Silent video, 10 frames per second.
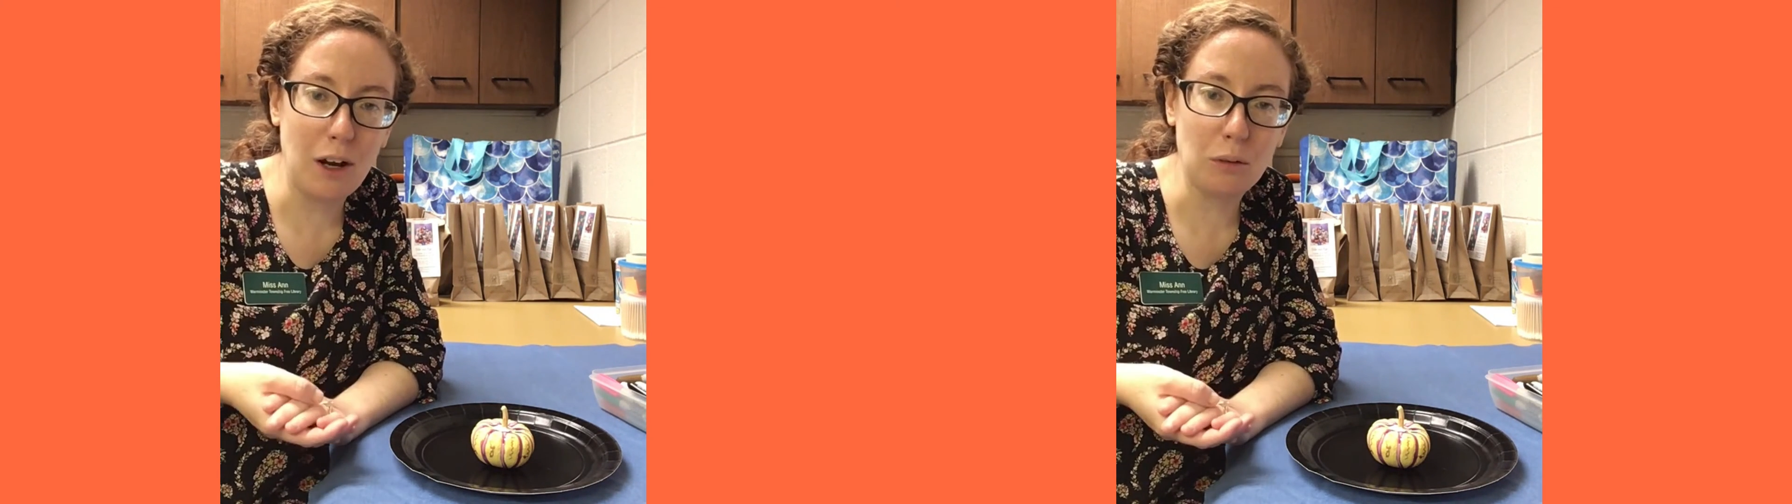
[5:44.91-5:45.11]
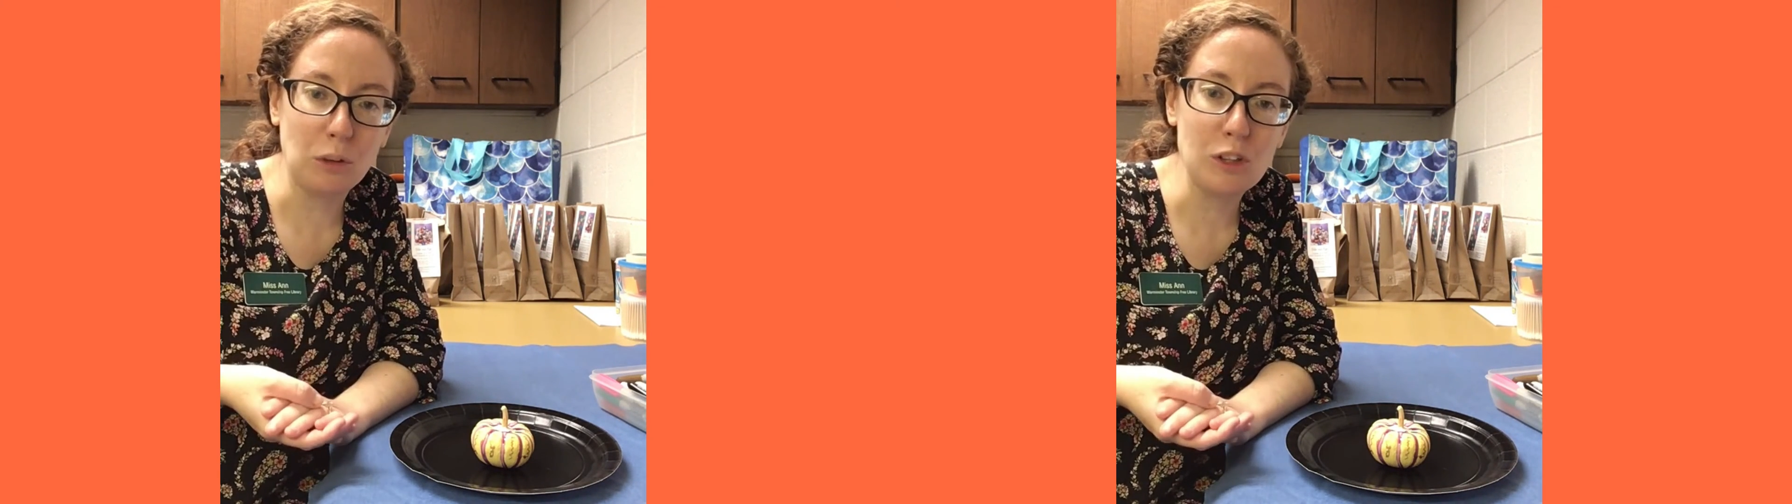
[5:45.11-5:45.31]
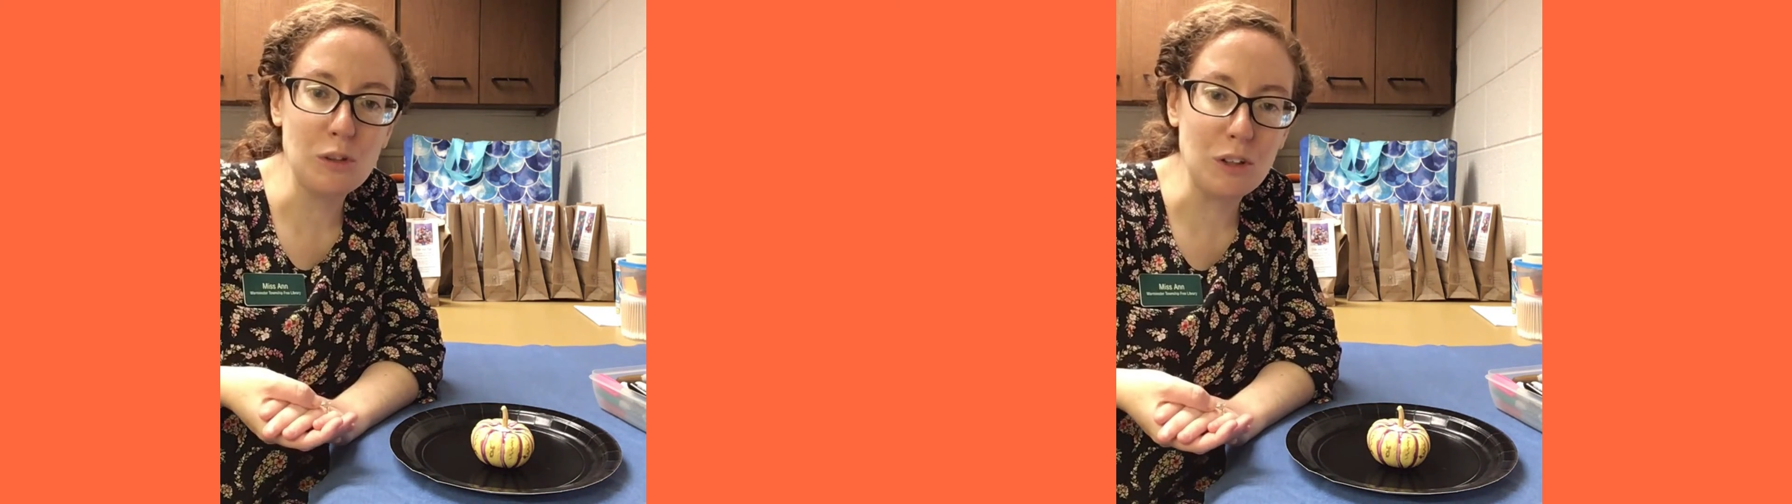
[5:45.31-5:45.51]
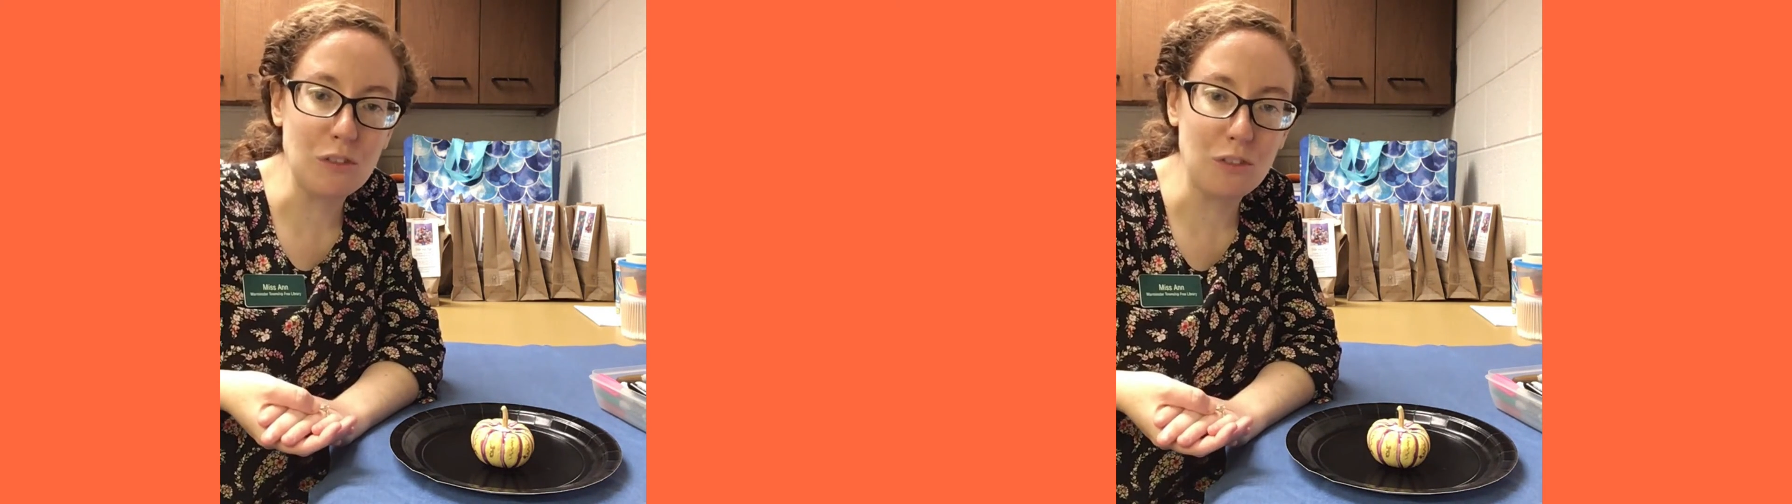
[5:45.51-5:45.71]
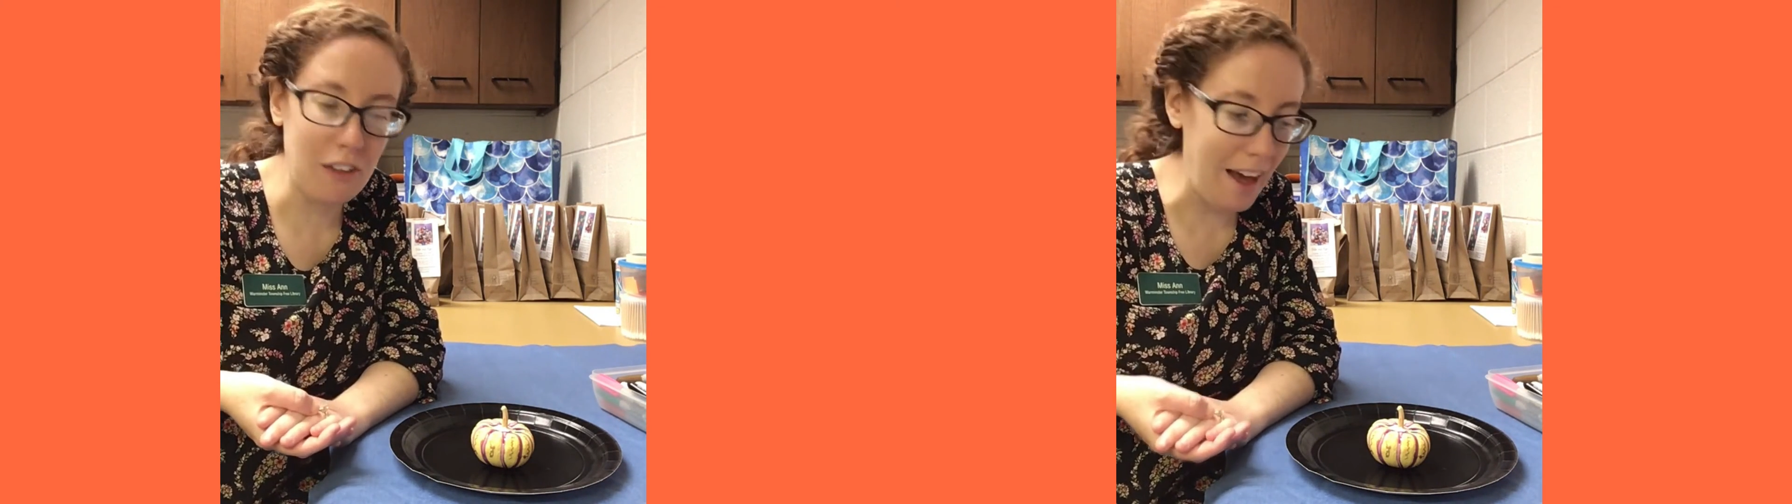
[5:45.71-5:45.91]
guys will tune in
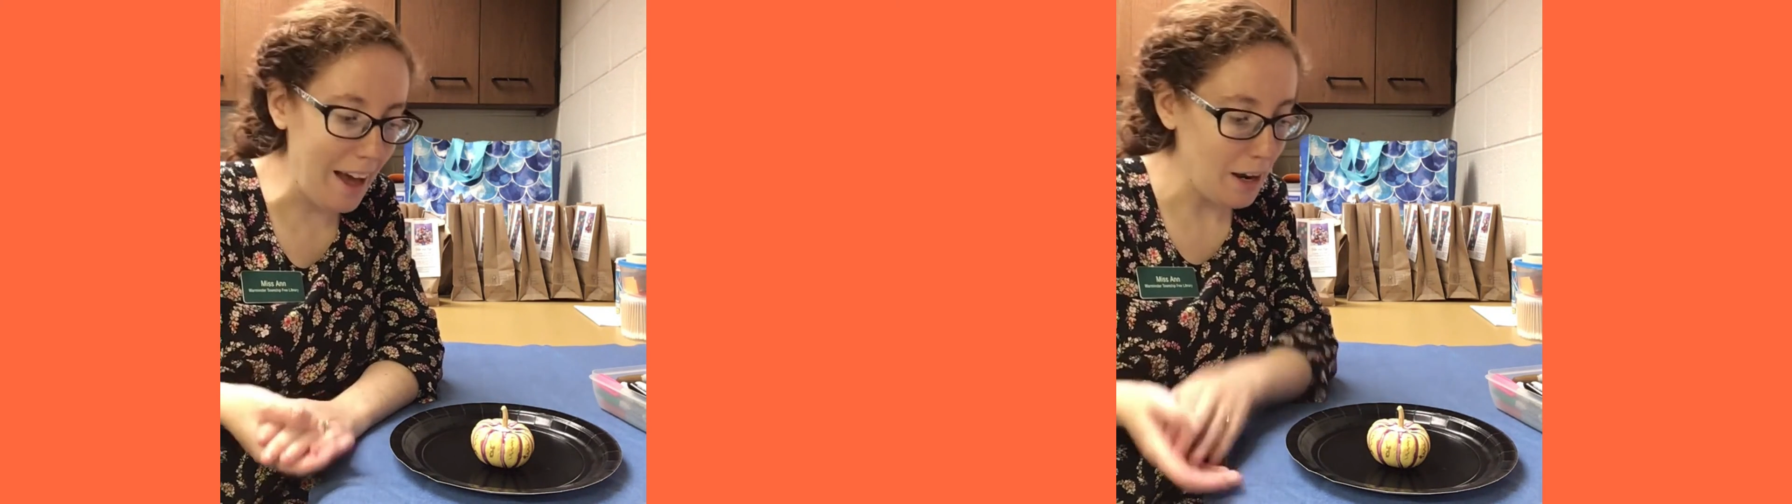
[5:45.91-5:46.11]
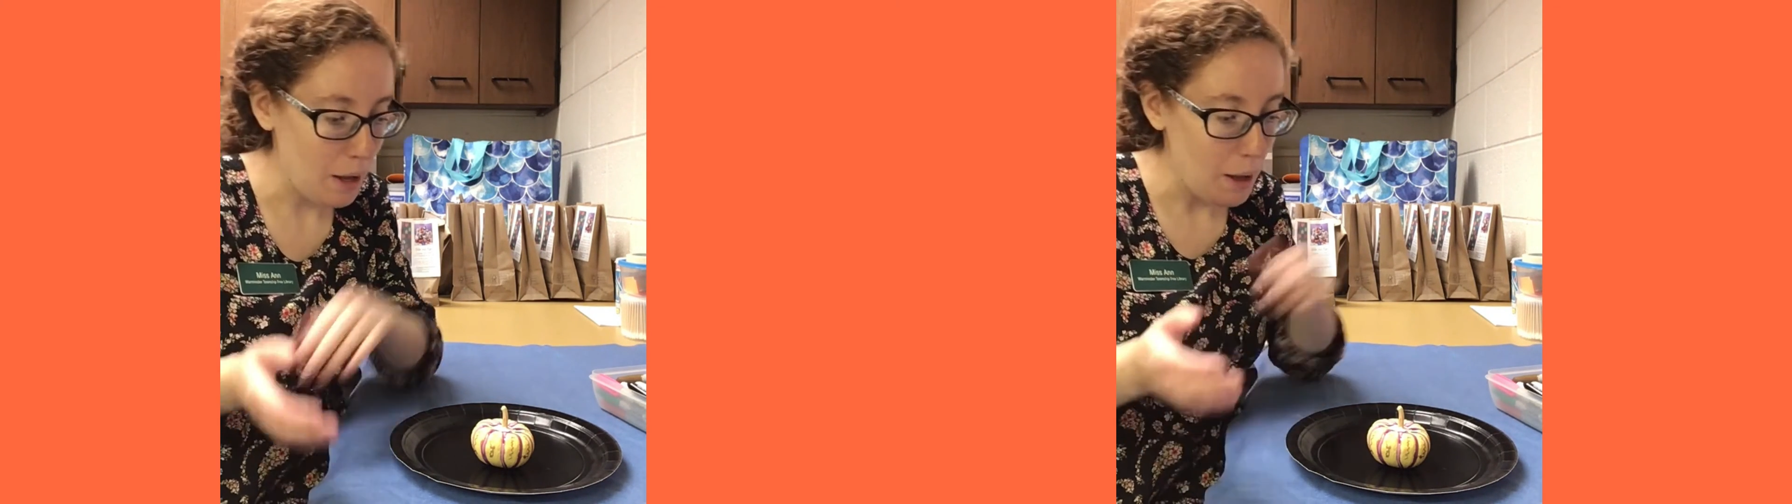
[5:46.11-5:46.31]
for that.